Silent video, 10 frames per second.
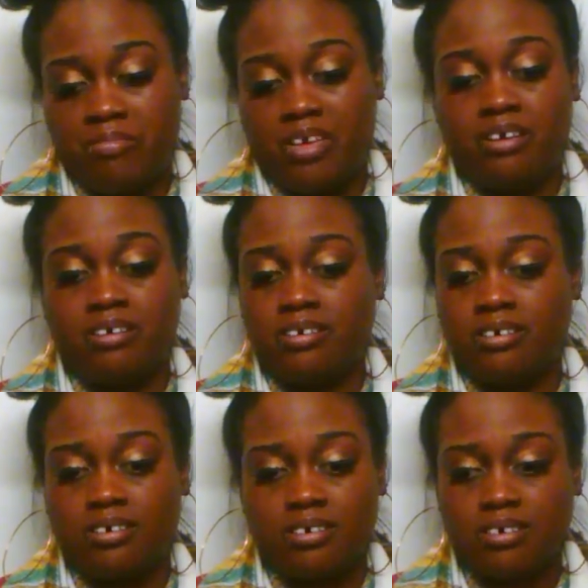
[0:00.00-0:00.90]
And
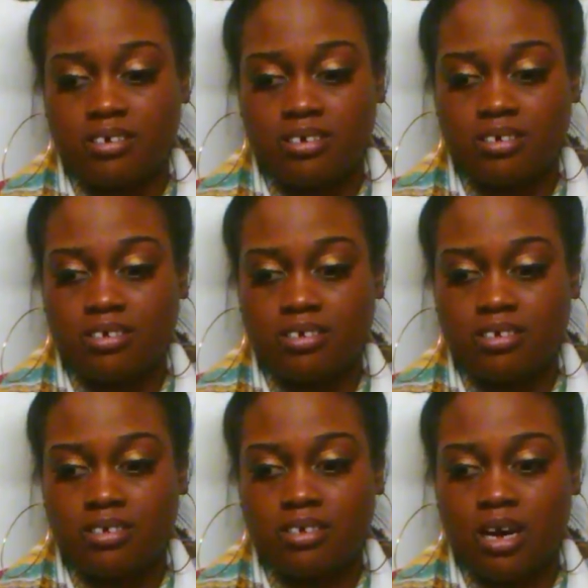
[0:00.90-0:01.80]

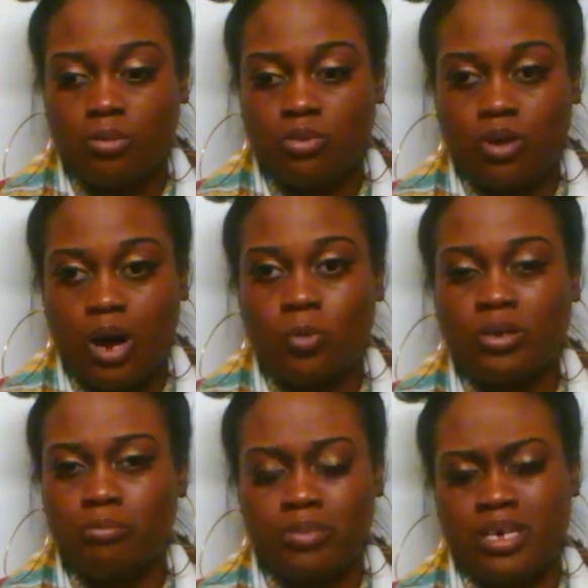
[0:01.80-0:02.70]
I
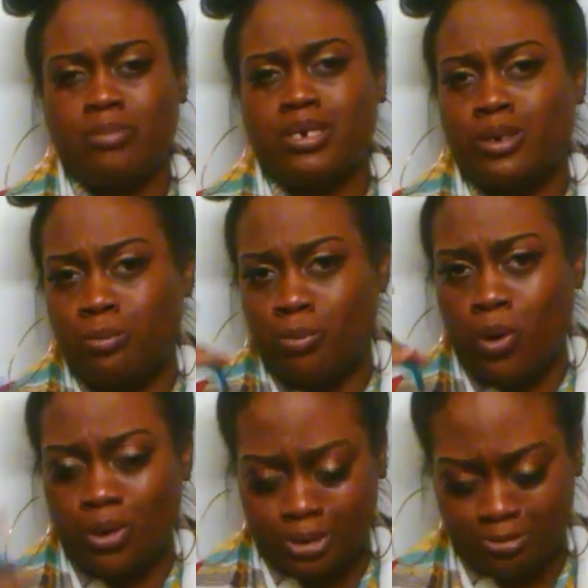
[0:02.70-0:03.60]
wouldn't be able to get a
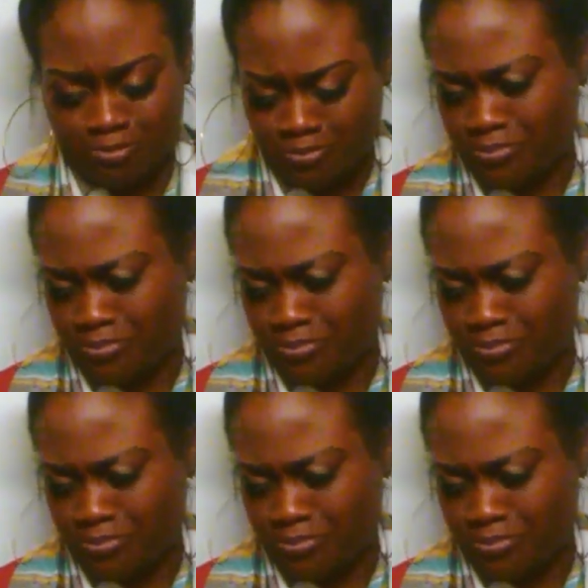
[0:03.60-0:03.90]
baller.